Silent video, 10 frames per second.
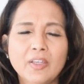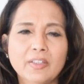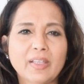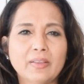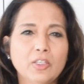
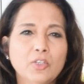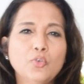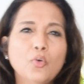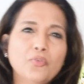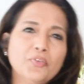get the
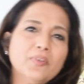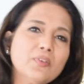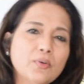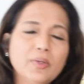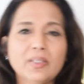endorphins
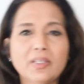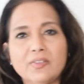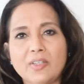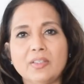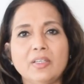going, there's
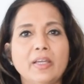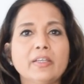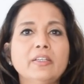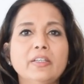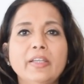nothing like
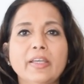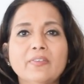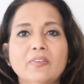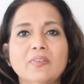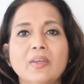a little
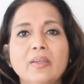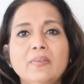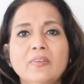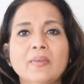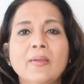exercise.